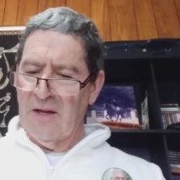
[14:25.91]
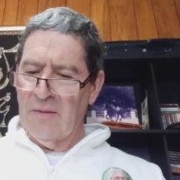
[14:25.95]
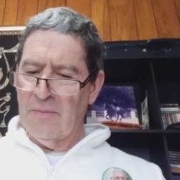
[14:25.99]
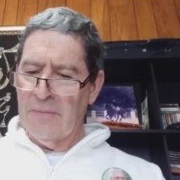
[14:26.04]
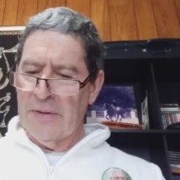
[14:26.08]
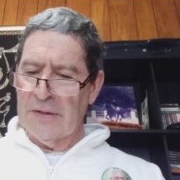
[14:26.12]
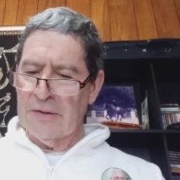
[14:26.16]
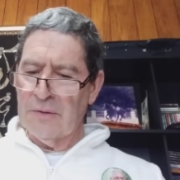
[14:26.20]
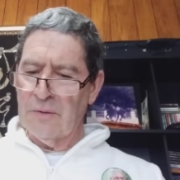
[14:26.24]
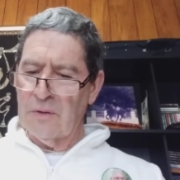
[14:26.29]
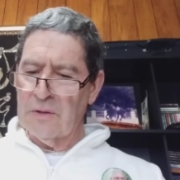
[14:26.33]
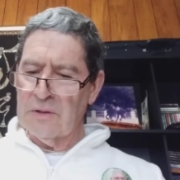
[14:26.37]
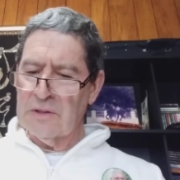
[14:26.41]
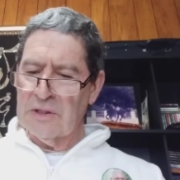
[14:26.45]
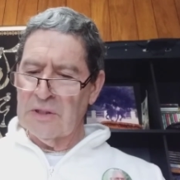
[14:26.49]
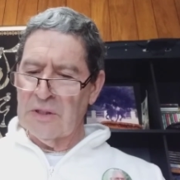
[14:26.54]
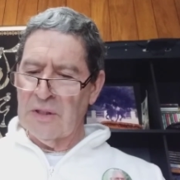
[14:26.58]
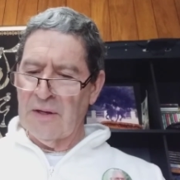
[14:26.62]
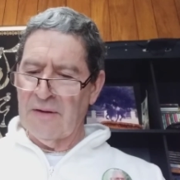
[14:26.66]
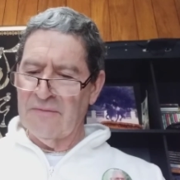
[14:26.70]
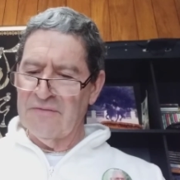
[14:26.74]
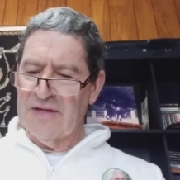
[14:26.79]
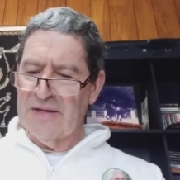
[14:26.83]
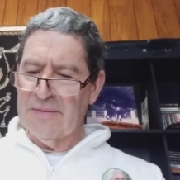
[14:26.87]
but
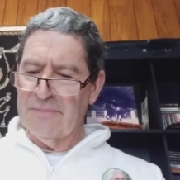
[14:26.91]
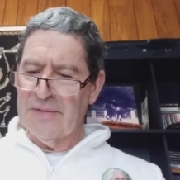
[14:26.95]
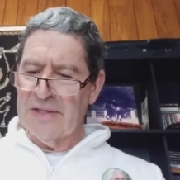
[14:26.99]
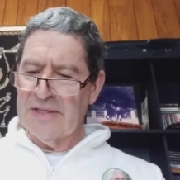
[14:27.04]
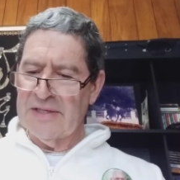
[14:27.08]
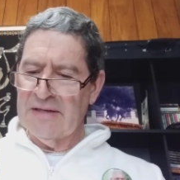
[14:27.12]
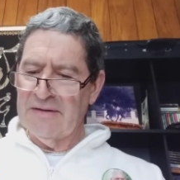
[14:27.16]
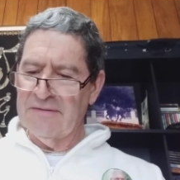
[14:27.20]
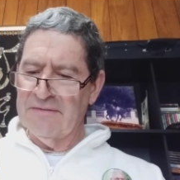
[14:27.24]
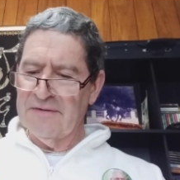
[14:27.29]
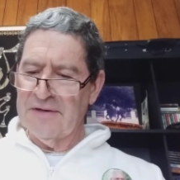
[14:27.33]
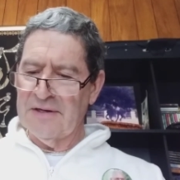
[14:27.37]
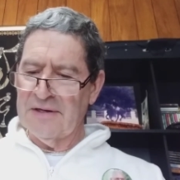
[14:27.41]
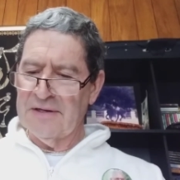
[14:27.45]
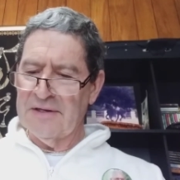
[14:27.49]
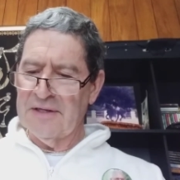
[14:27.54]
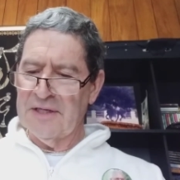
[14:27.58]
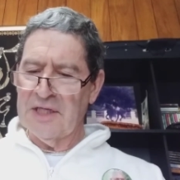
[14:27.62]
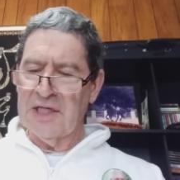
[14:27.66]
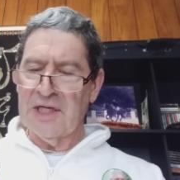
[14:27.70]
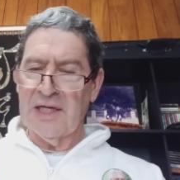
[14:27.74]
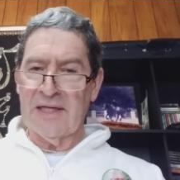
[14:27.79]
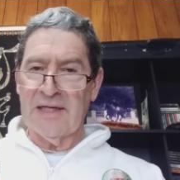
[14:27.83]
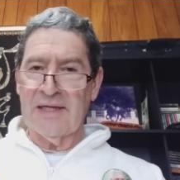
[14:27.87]
also of their many
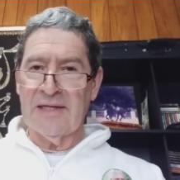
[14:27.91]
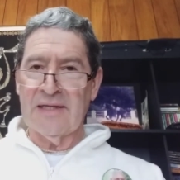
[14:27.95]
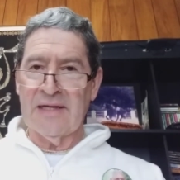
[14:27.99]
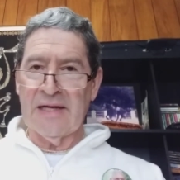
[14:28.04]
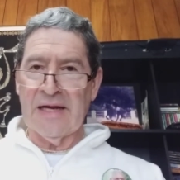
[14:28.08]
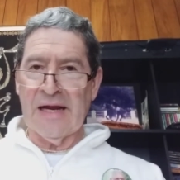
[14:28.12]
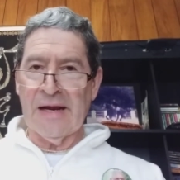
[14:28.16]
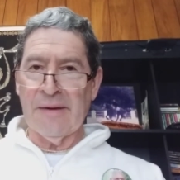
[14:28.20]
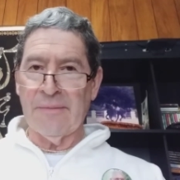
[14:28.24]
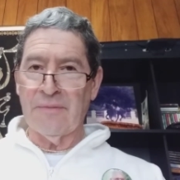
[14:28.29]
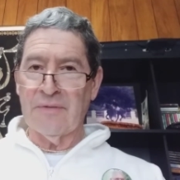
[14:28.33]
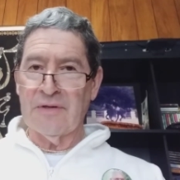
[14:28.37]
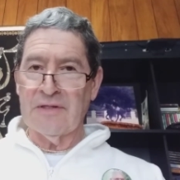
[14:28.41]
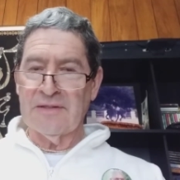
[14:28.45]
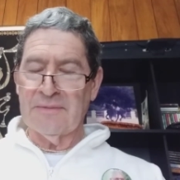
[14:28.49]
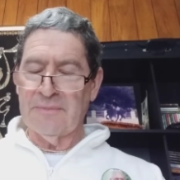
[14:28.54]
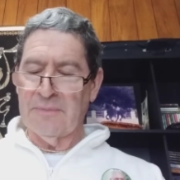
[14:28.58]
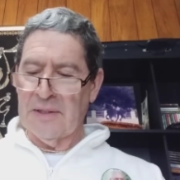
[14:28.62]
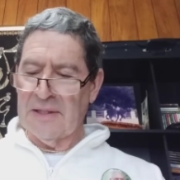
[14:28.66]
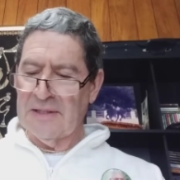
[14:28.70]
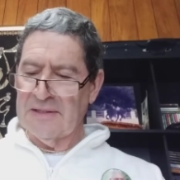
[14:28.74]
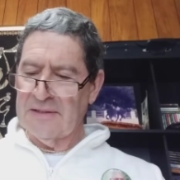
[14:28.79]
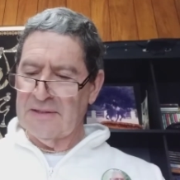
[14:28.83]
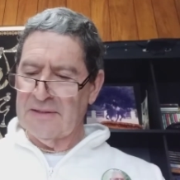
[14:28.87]
variegated amorous
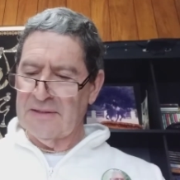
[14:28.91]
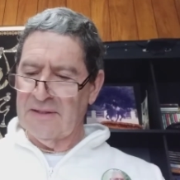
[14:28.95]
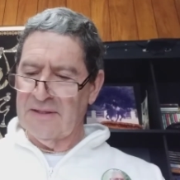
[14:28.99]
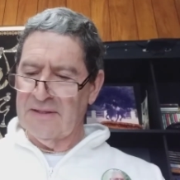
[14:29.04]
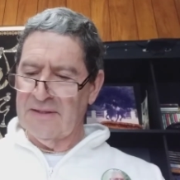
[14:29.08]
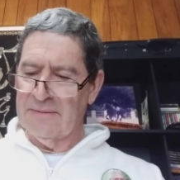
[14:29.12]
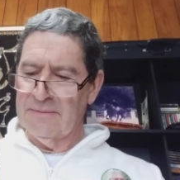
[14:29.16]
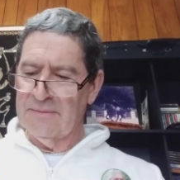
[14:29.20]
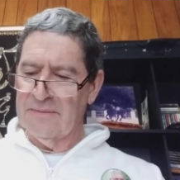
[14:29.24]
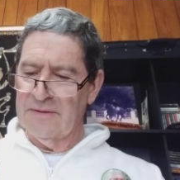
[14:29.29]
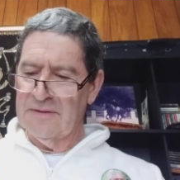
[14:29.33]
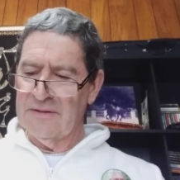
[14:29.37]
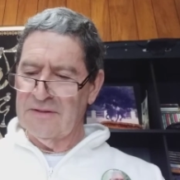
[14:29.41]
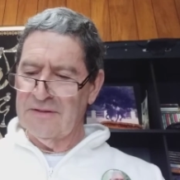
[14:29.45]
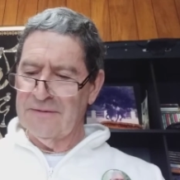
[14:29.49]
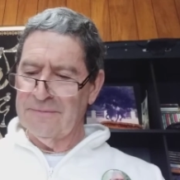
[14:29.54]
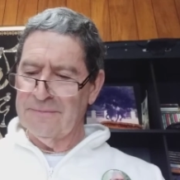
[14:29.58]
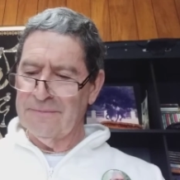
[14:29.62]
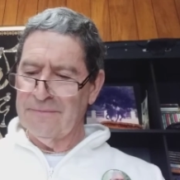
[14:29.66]
pastimes.